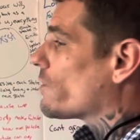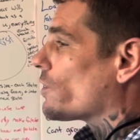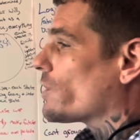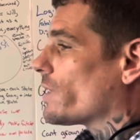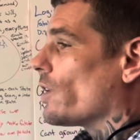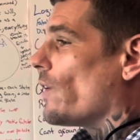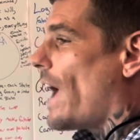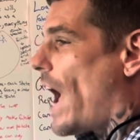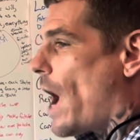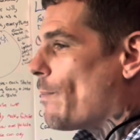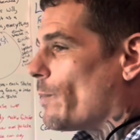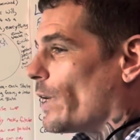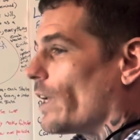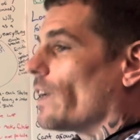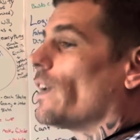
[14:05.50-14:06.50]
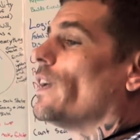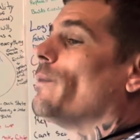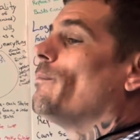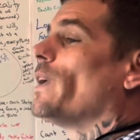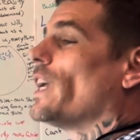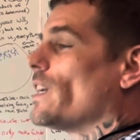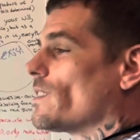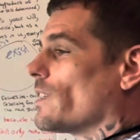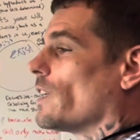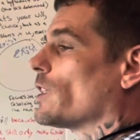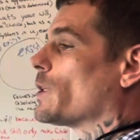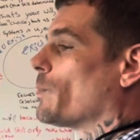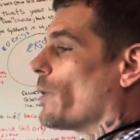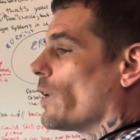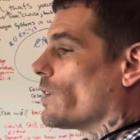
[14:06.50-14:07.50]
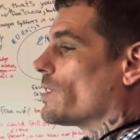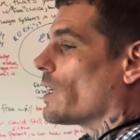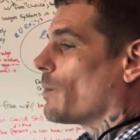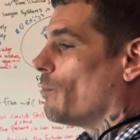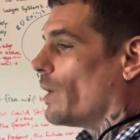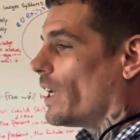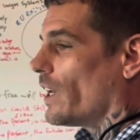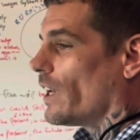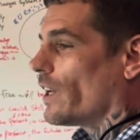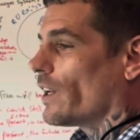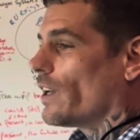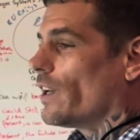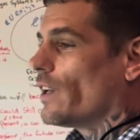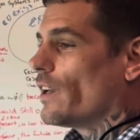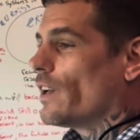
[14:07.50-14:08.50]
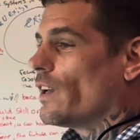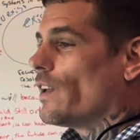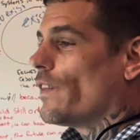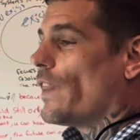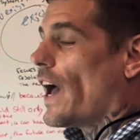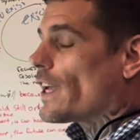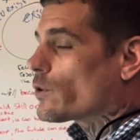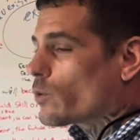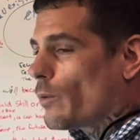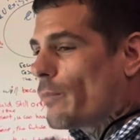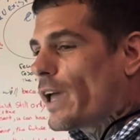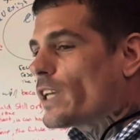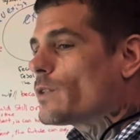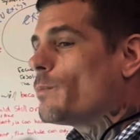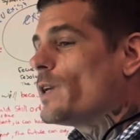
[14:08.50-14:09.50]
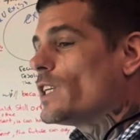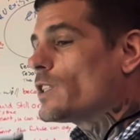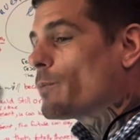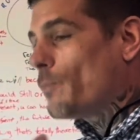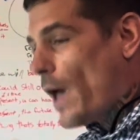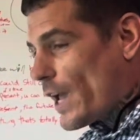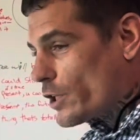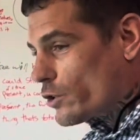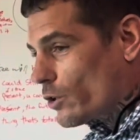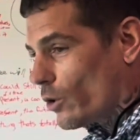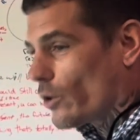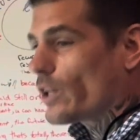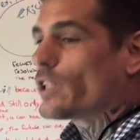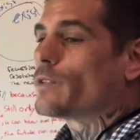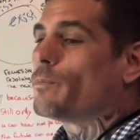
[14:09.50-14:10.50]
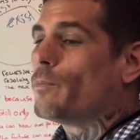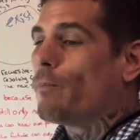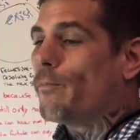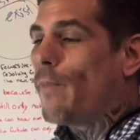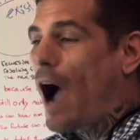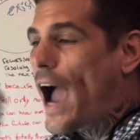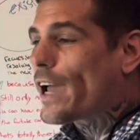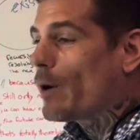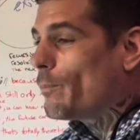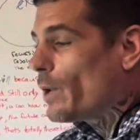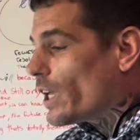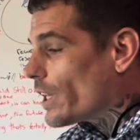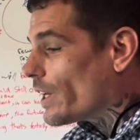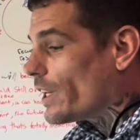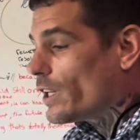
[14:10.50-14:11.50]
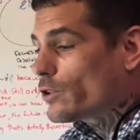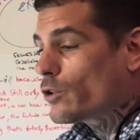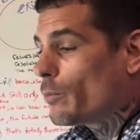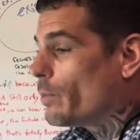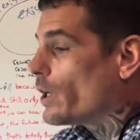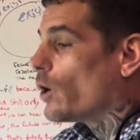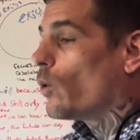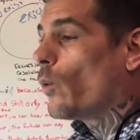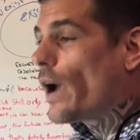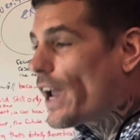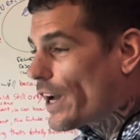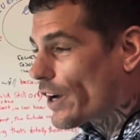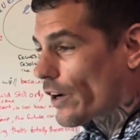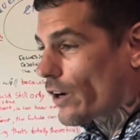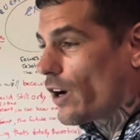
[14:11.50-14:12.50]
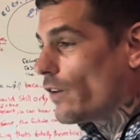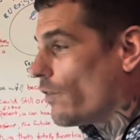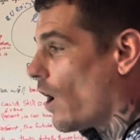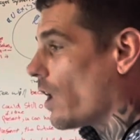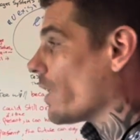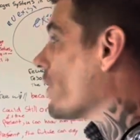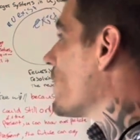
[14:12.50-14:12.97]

are still happening, and me as an experiencing being, that's what makes me special, is my ability to be aware of all of